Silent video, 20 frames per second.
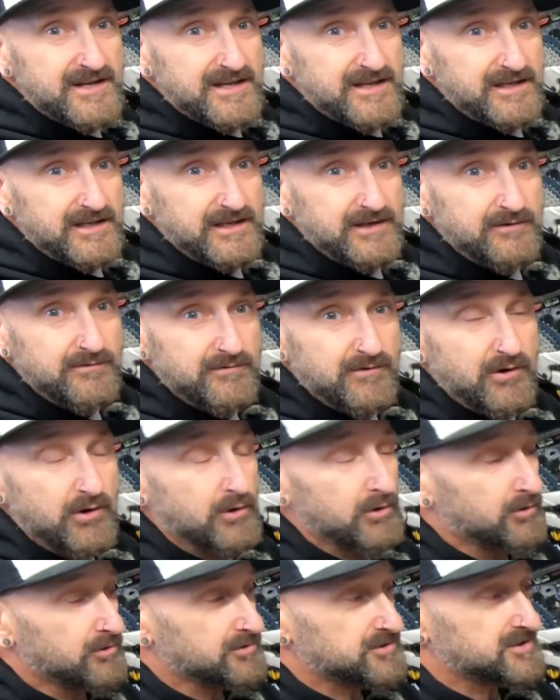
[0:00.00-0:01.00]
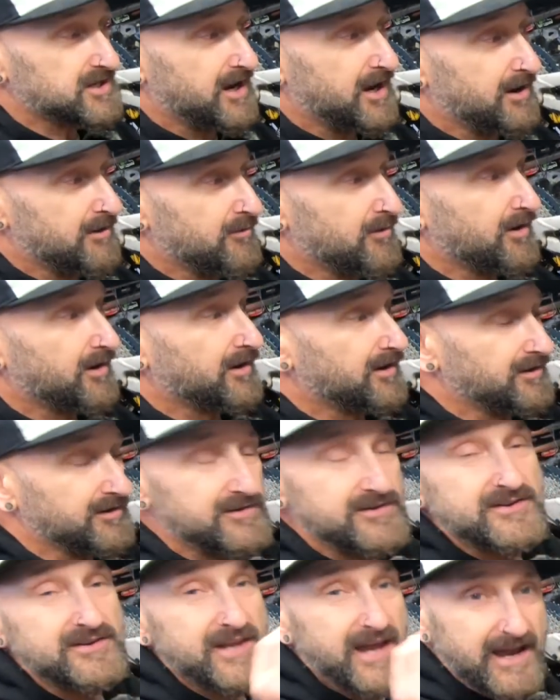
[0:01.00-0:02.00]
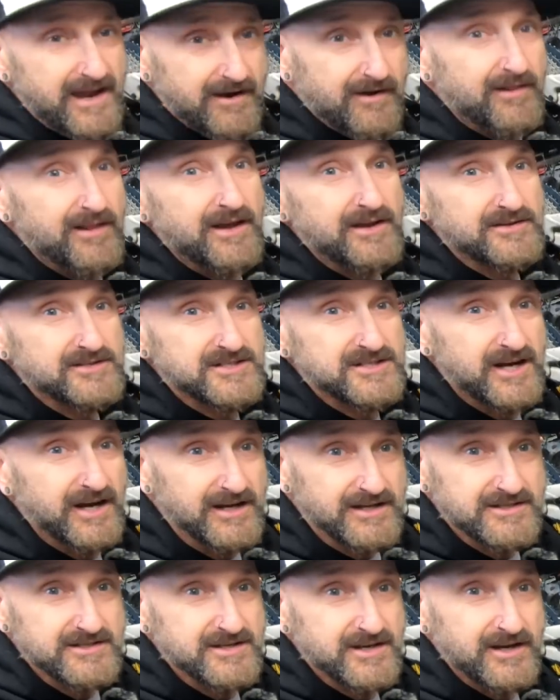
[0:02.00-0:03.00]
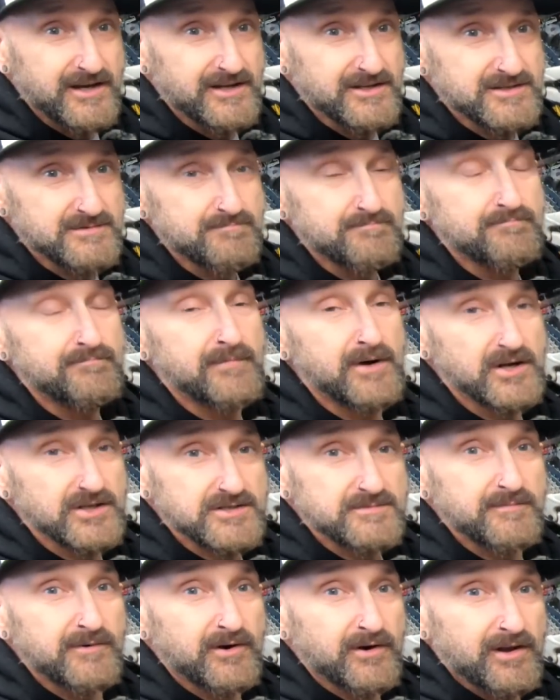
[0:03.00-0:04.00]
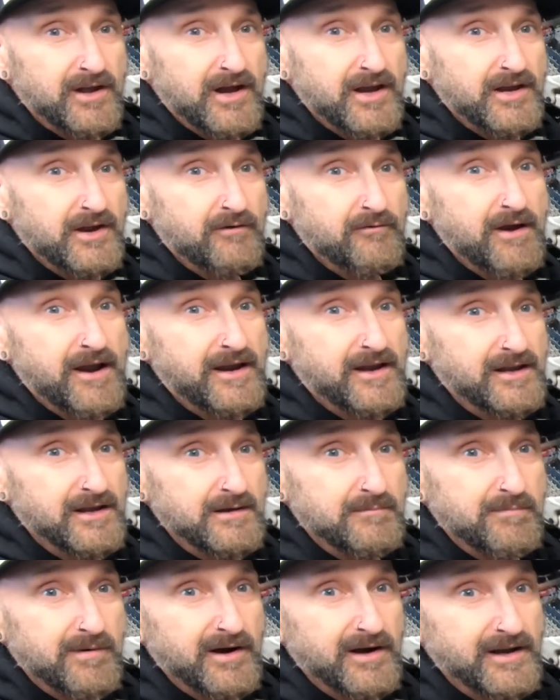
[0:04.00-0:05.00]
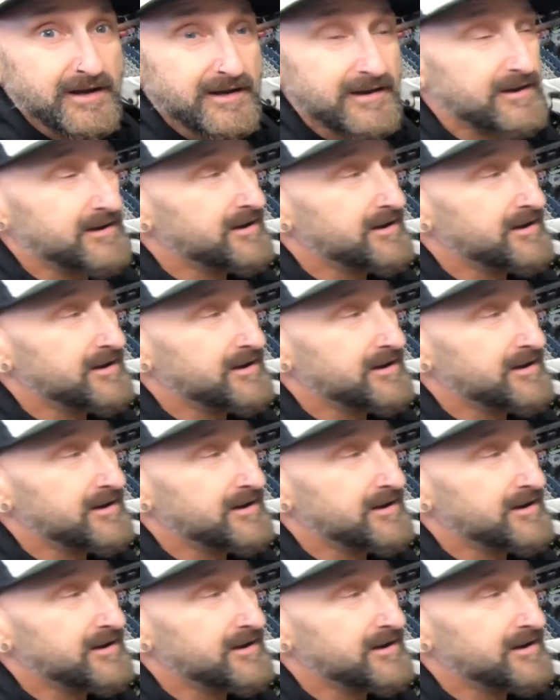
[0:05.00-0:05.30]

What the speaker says: you also can nail those tight turns much more like a regular bike.